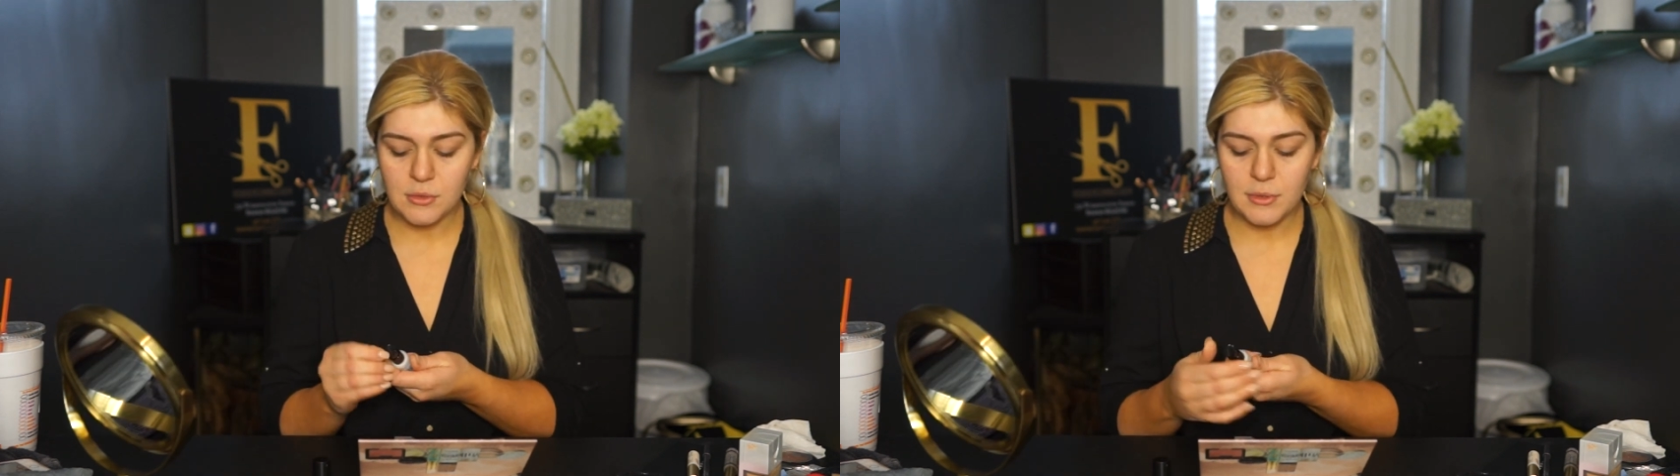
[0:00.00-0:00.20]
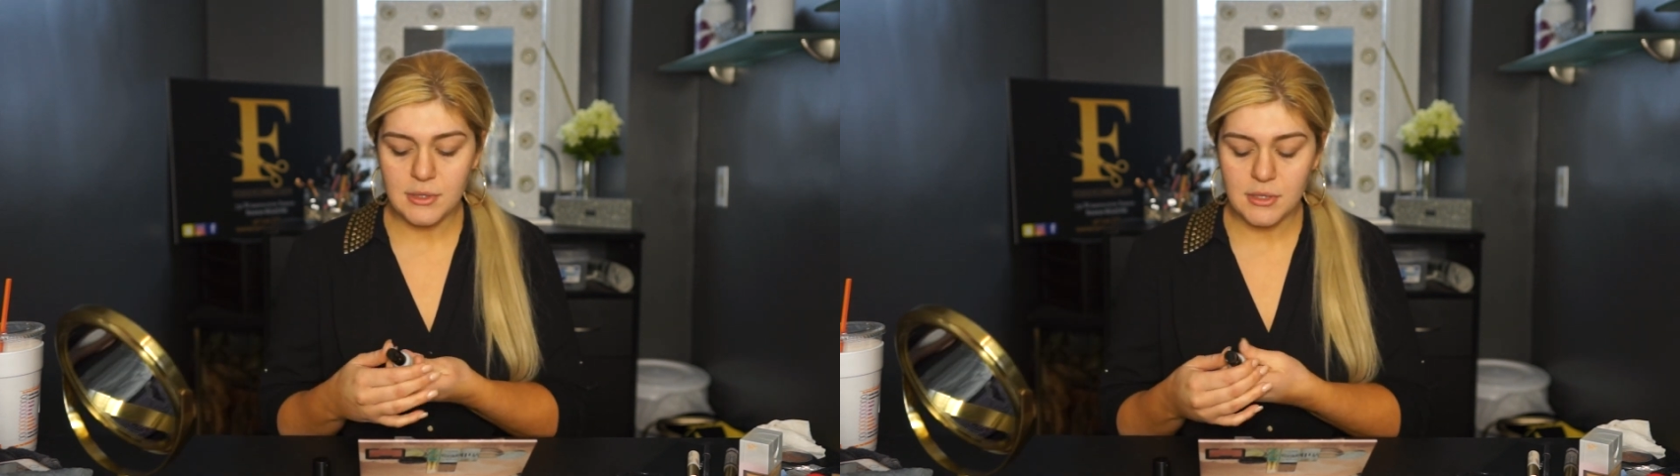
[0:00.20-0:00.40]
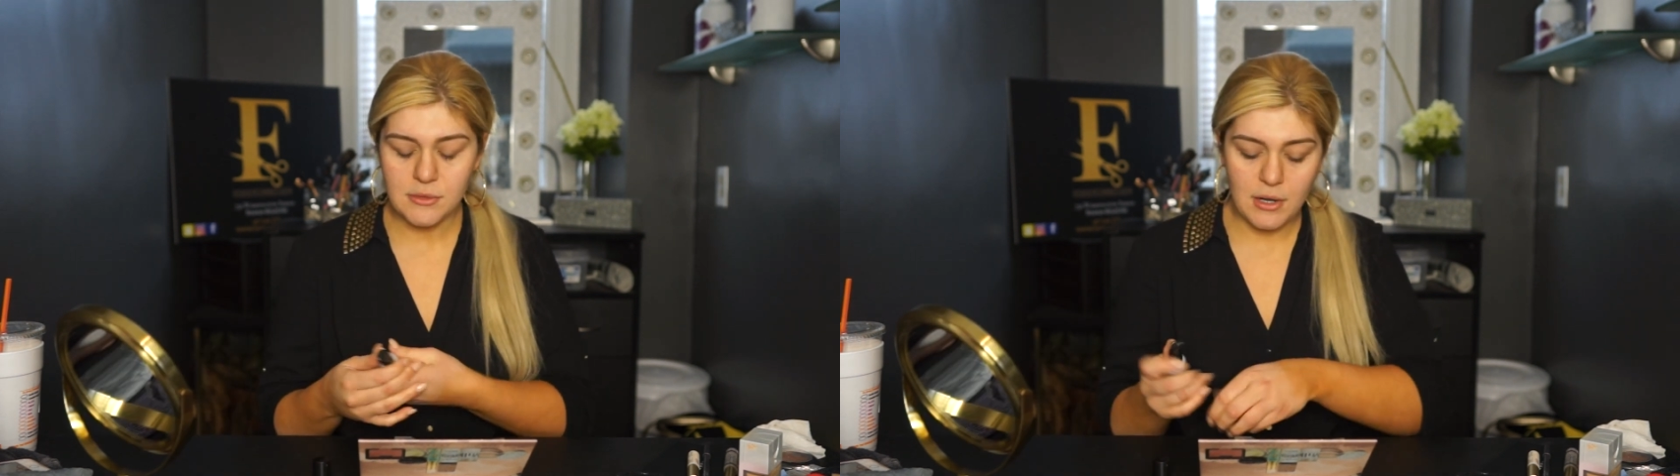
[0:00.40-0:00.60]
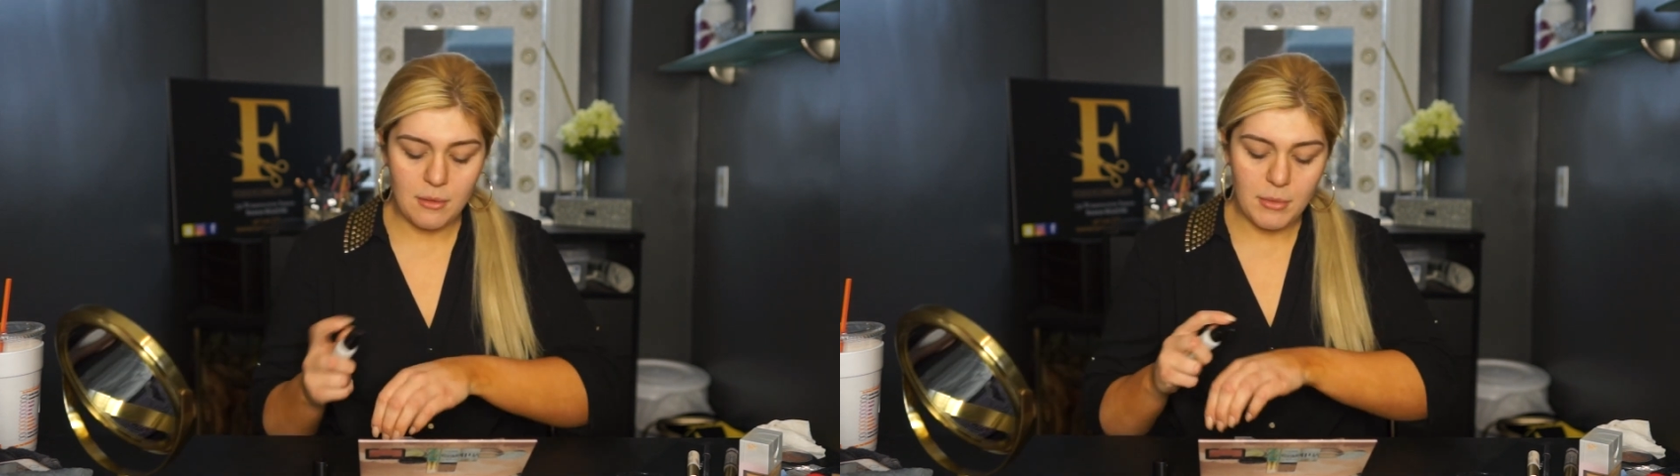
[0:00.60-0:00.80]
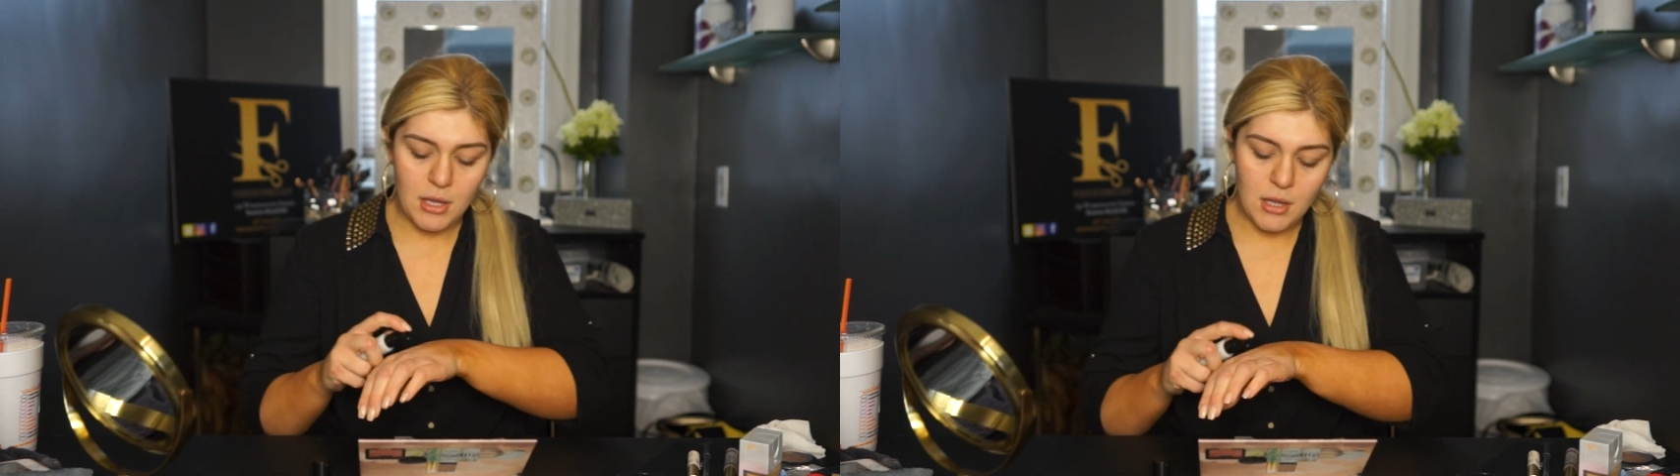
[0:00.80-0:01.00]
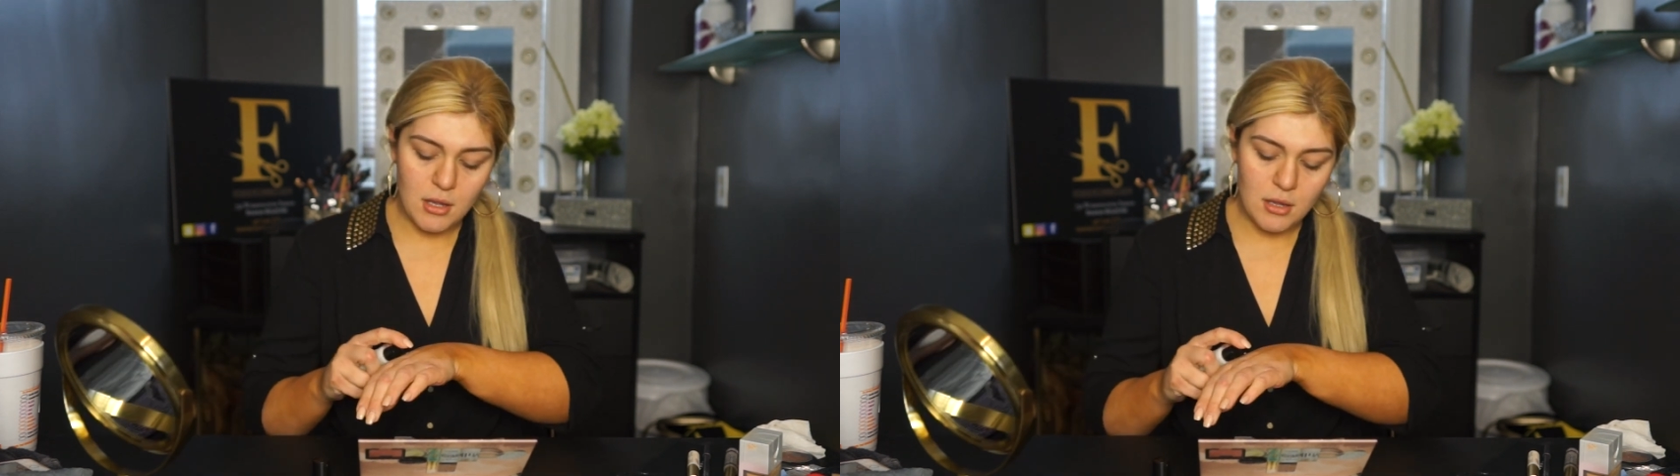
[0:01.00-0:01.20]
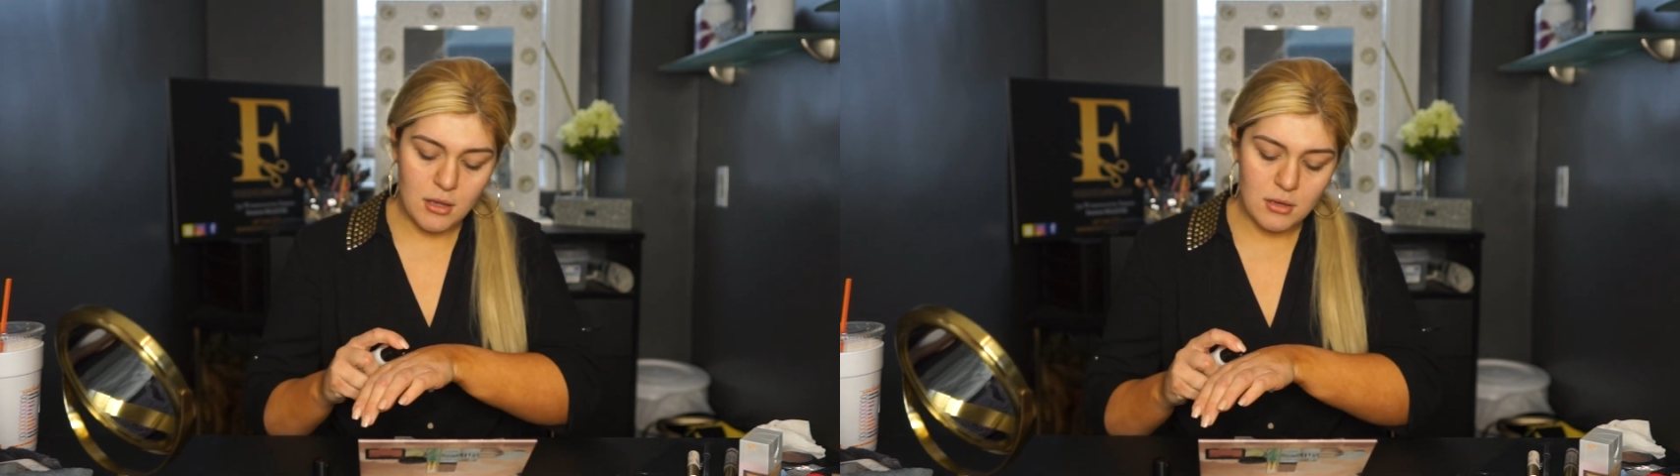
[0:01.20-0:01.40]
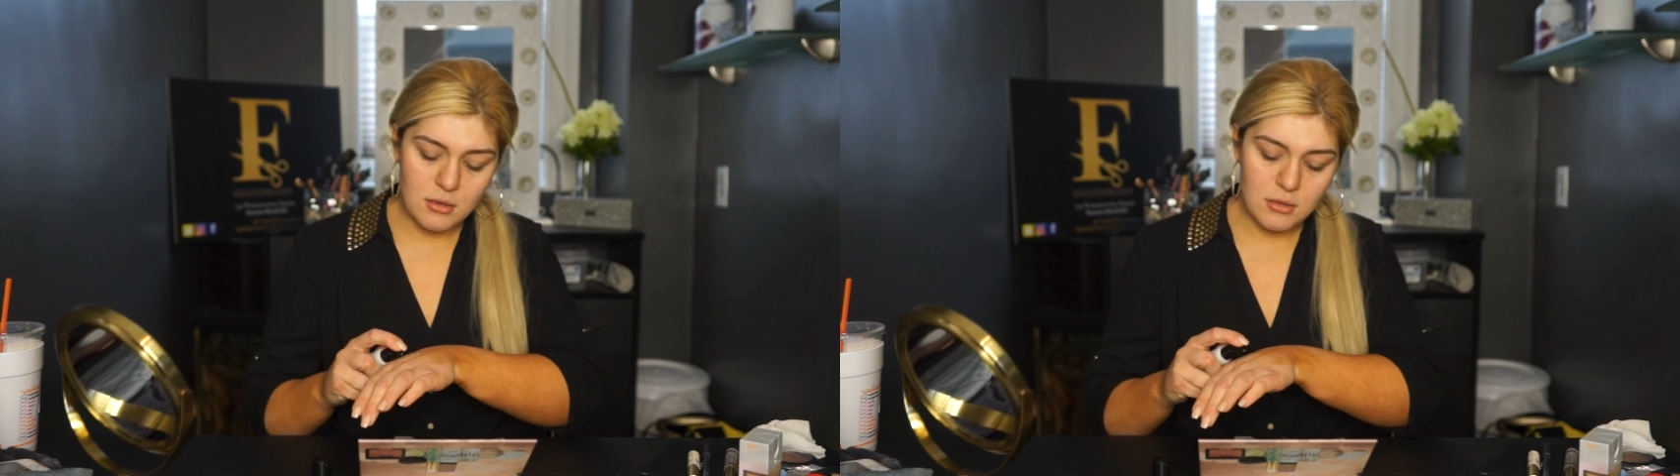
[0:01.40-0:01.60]
squeeze this right on my
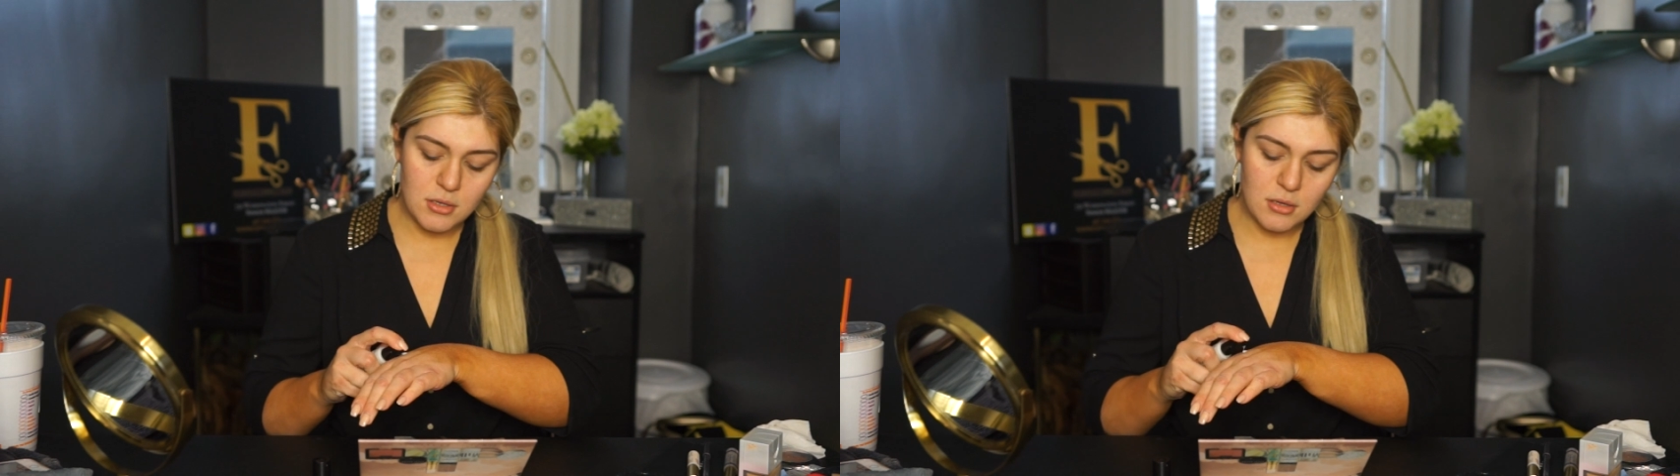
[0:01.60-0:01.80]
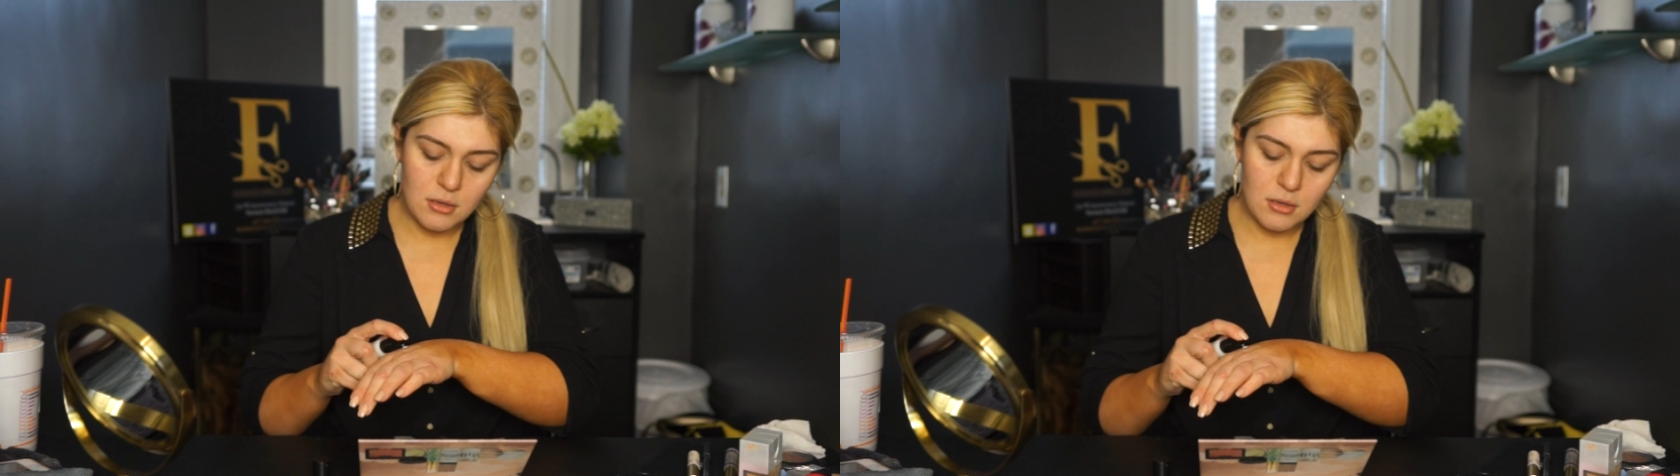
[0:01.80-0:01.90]
hand.